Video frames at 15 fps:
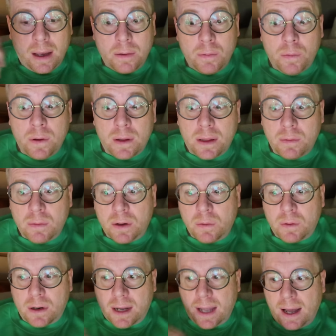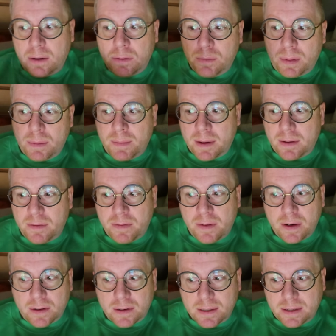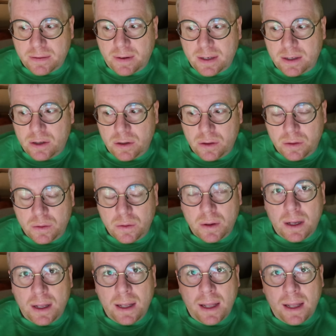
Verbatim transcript: I really want to work out, but my fear is if I do,